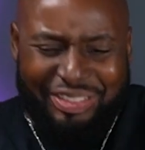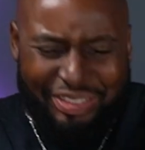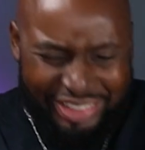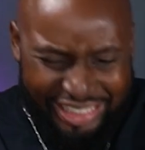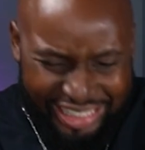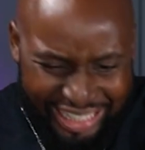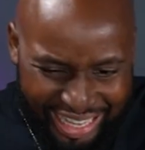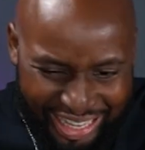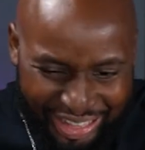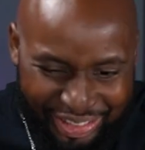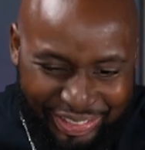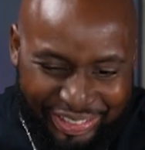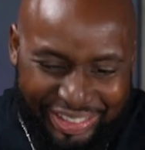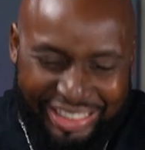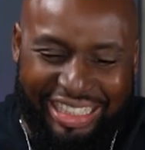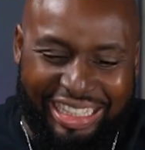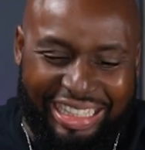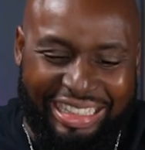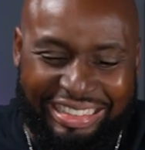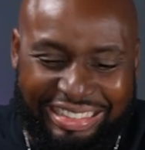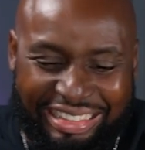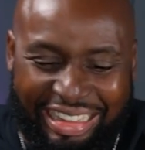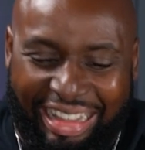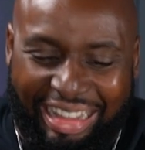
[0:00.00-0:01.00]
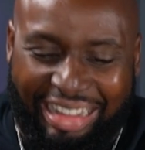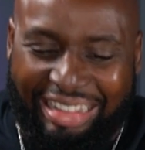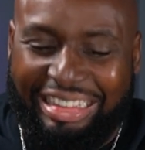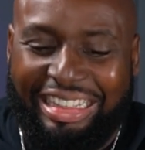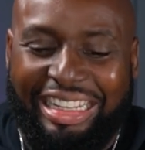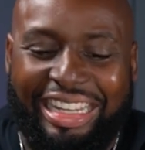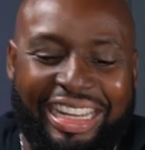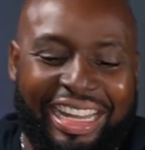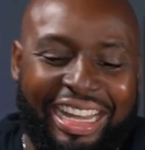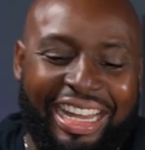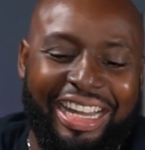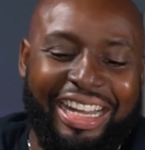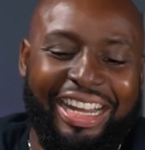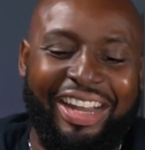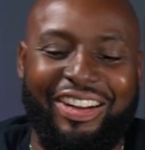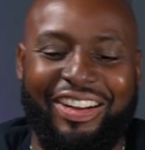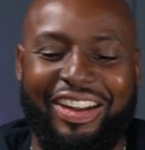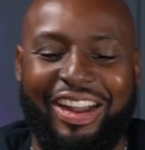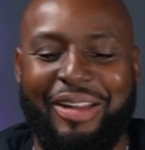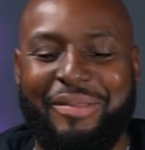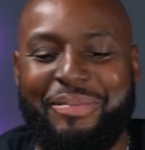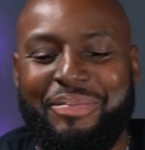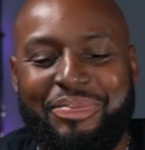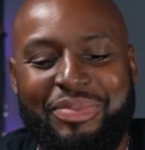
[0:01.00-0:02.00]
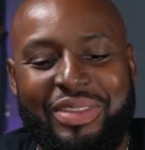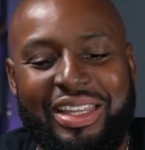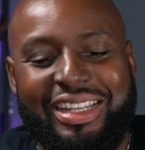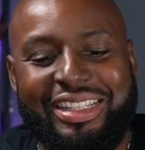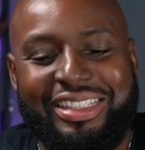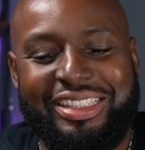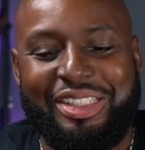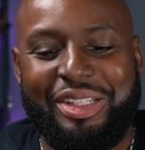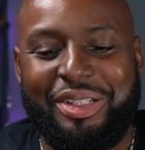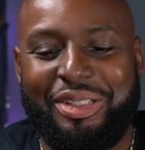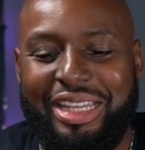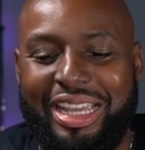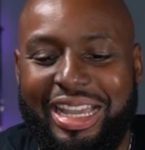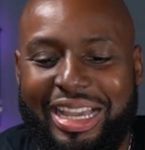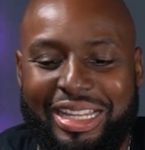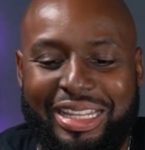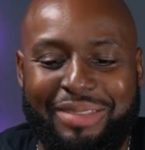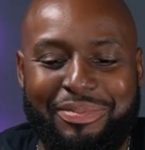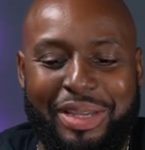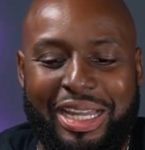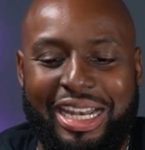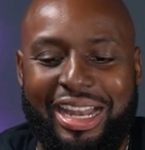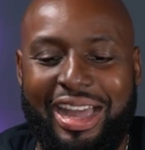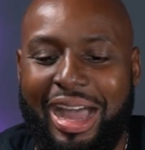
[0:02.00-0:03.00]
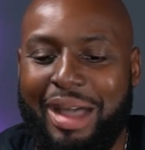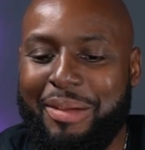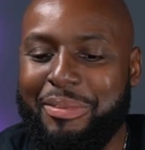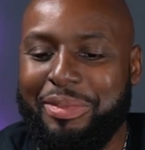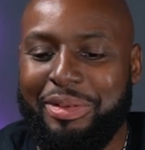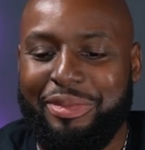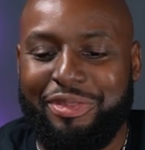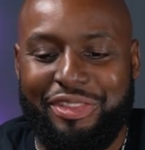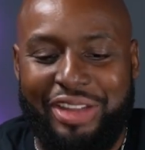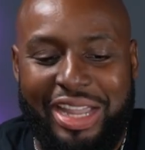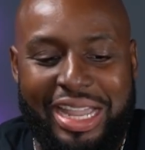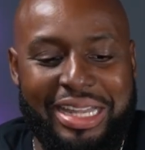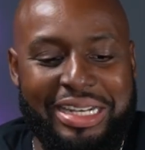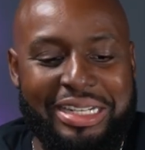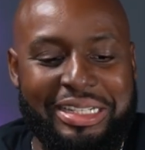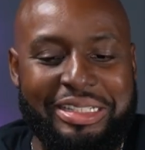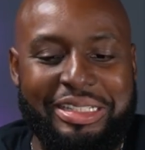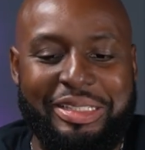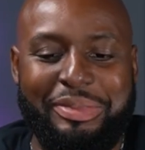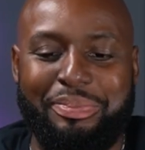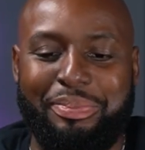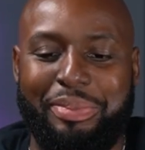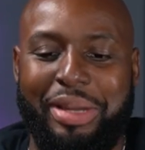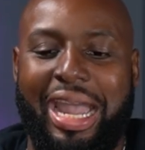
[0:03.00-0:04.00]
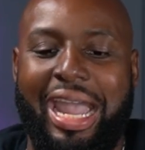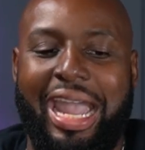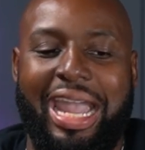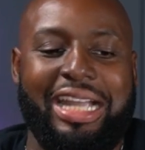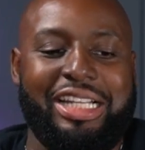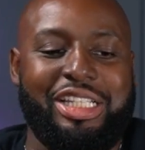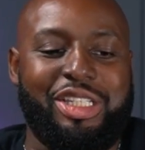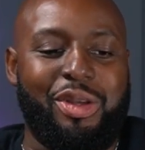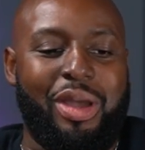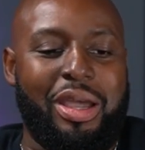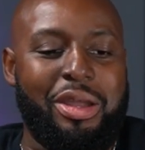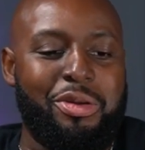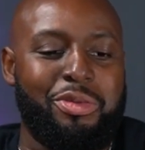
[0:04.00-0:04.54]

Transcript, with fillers: okay, okay. Ah. All right. So yeah, man, I'm a fan of this bag. So I